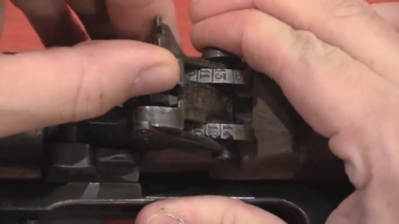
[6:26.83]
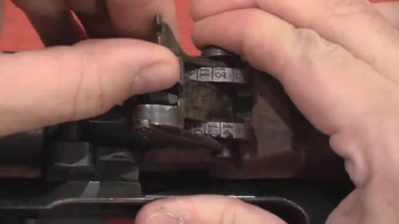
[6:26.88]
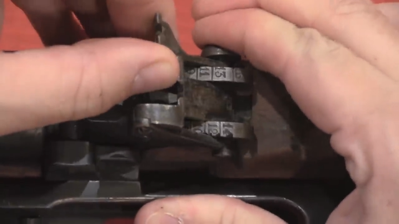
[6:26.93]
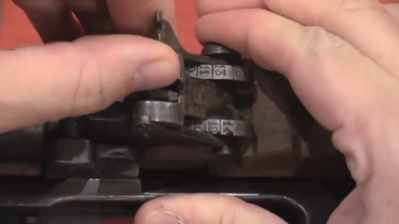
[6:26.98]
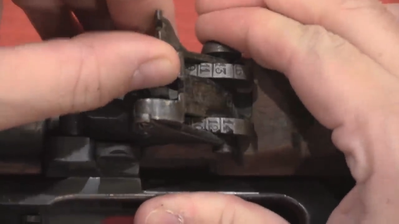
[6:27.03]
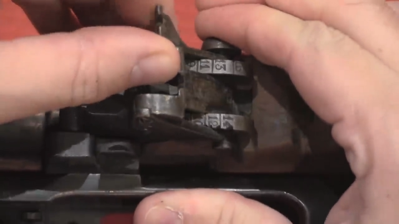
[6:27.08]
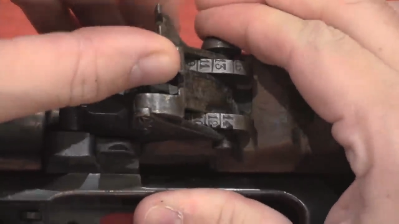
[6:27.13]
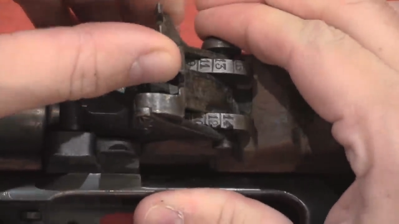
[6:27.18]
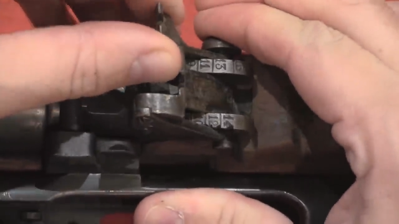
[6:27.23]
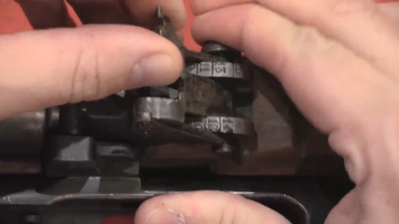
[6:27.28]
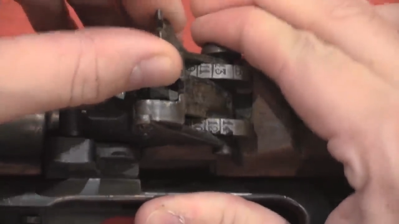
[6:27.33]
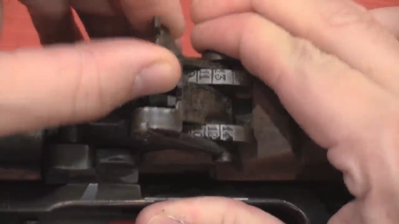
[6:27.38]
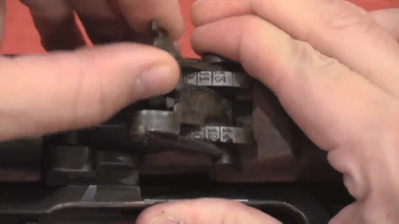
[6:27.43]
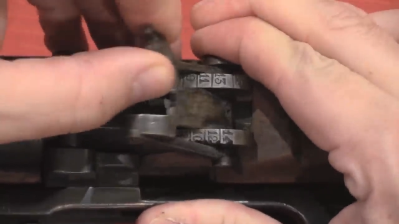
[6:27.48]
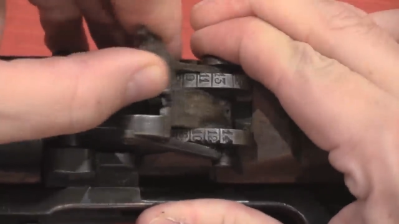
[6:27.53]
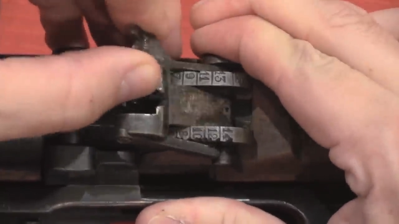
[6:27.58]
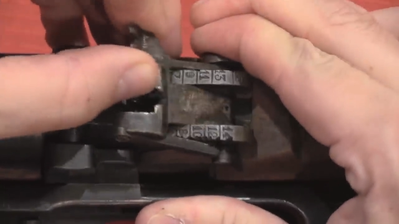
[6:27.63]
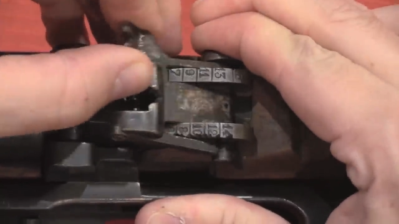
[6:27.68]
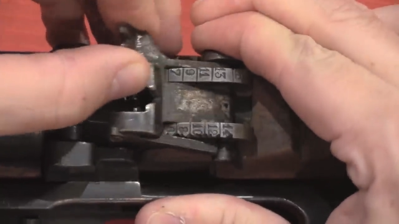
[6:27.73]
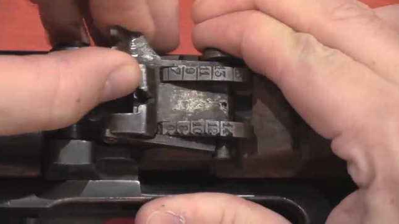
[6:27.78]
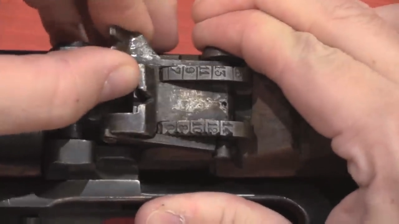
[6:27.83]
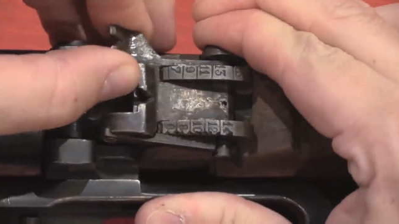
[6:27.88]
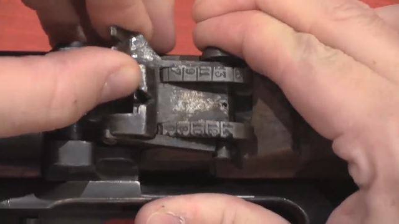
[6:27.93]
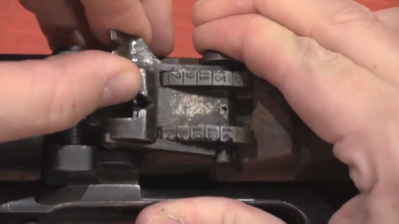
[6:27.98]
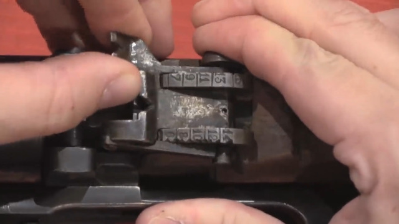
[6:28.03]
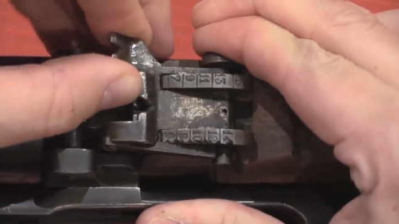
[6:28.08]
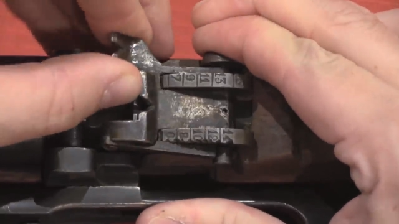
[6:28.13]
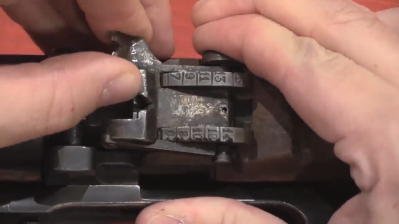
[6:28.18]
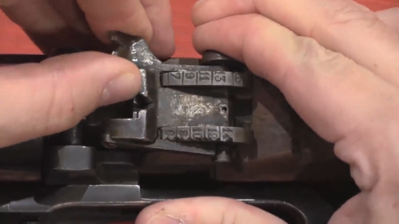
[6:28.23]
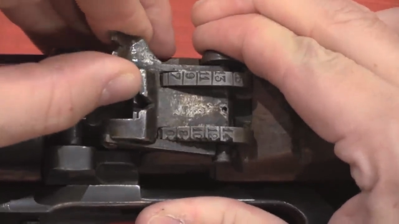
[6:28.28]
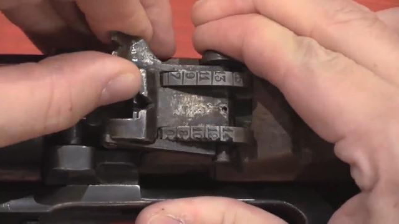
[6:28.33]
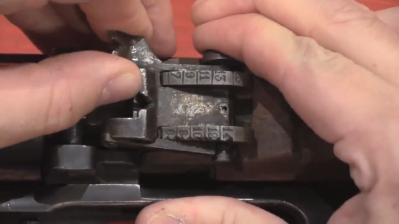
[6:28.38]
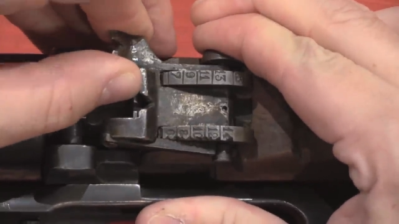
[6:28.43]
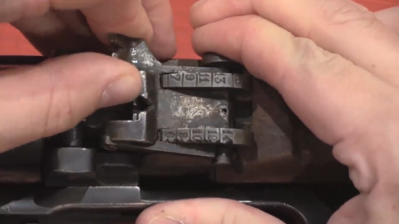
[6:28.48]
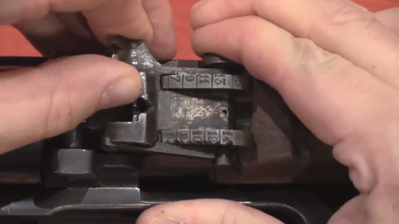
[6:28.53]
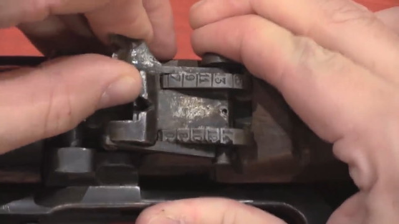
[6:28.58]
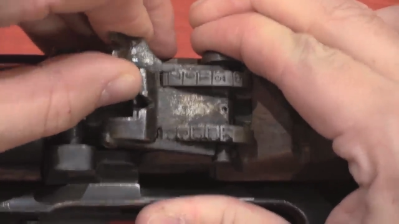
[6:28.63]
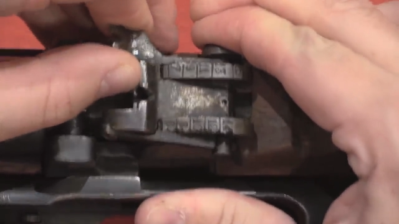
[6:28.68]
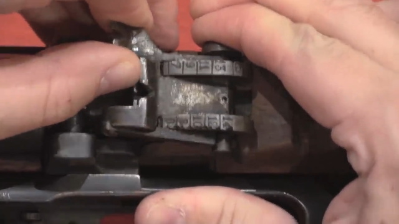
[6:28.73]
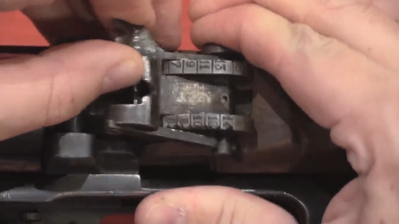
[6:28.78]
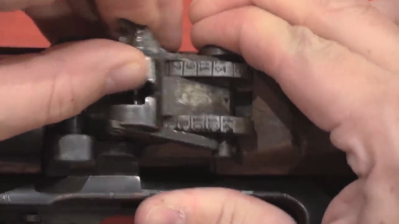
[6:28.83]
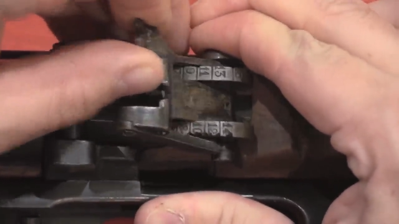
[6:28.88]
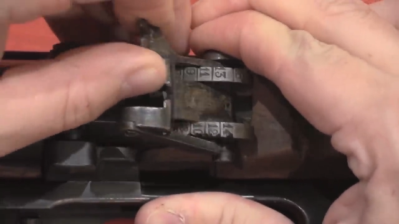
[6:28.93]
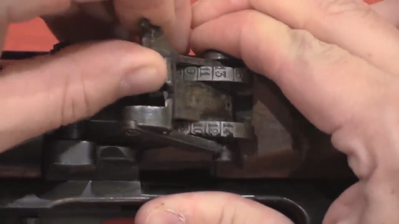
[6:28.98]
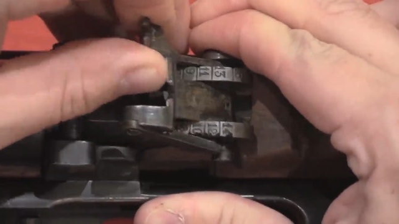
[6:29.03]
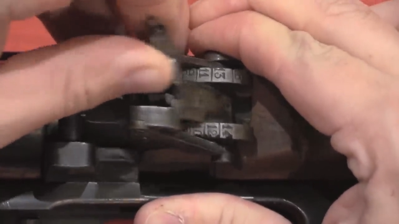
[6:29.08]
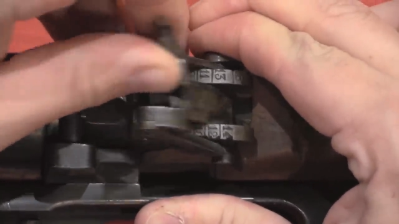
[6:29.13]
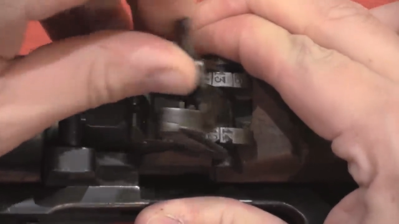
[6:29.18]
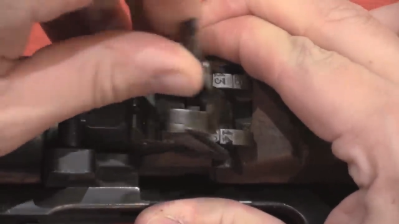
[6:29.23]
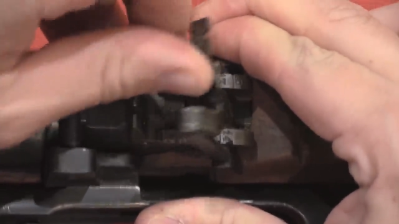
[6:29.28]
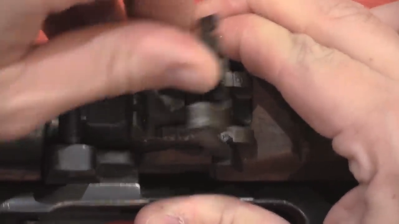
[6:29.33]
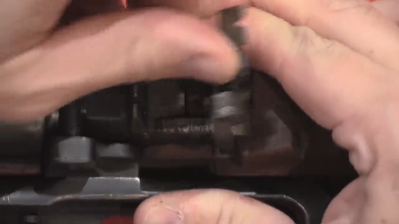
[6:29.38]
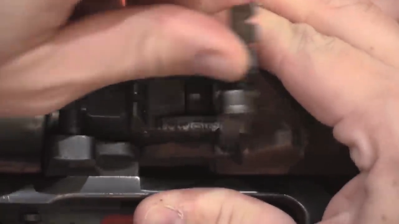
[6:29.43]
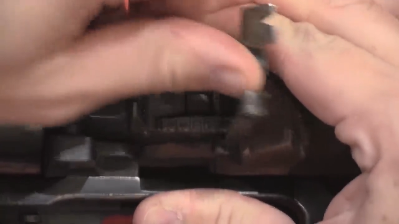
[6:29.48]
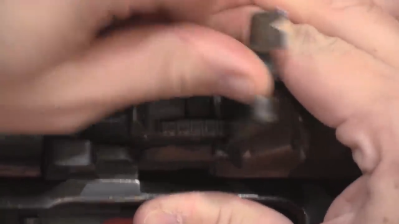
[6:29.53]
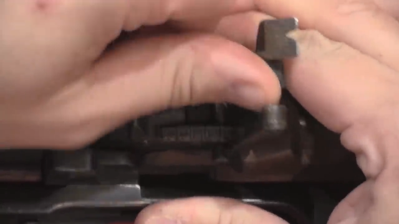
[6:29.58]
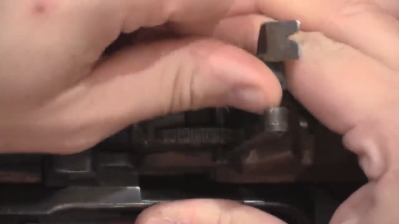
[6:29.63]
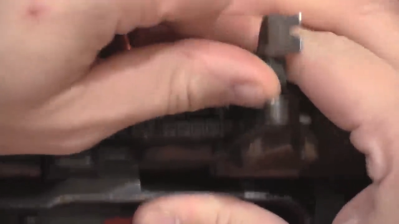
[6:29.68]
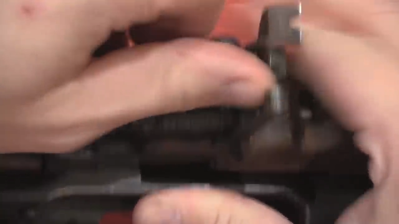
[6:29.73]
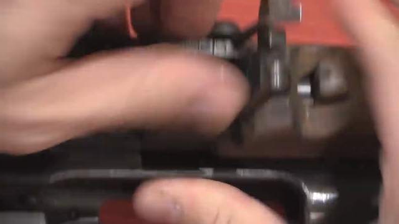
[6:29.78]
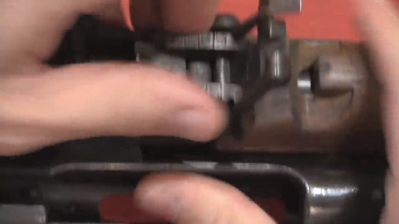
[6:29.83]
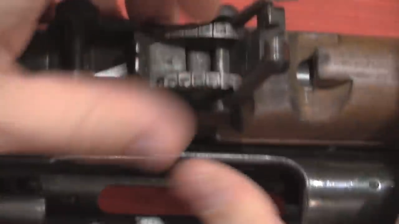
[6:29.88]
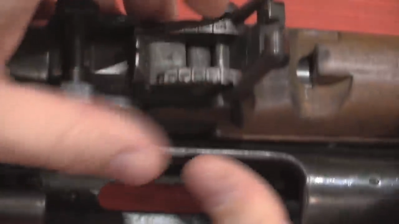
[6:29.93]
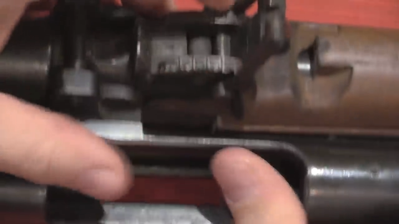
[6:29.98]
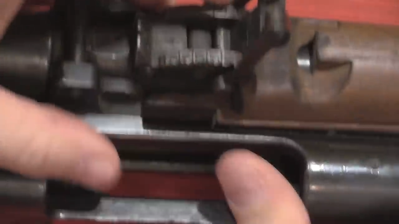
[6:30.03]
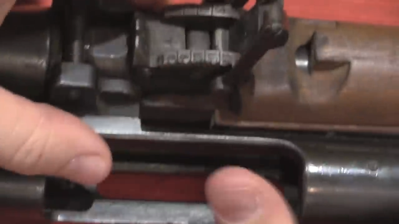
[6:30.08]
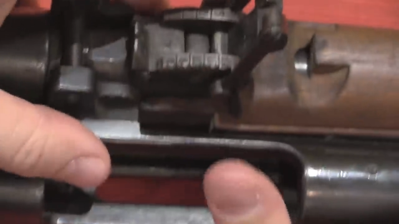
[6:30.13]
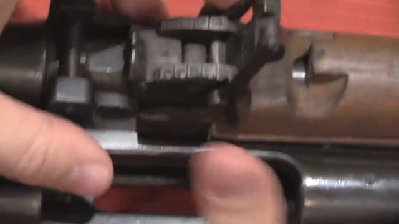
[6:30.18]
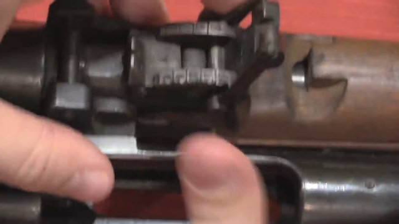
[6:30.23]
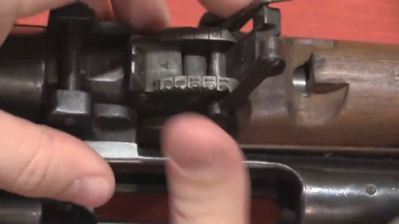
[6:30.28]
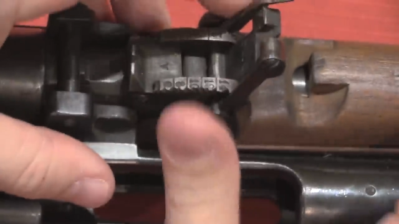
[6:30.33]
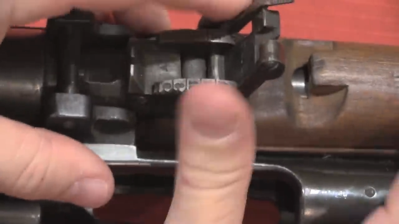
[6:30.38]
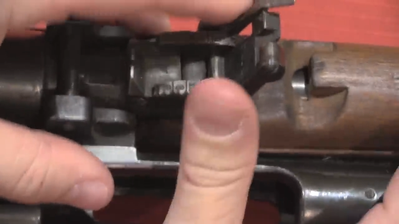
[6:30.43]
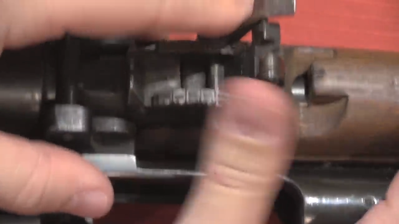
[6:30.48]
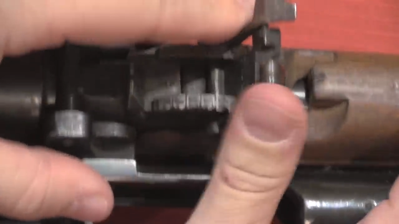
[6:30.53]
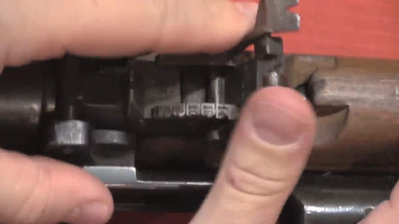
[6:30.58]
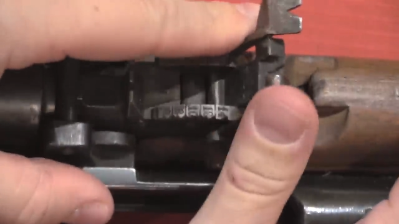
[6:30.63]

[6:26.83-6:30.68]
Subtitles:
Nobody's mouth can be seen.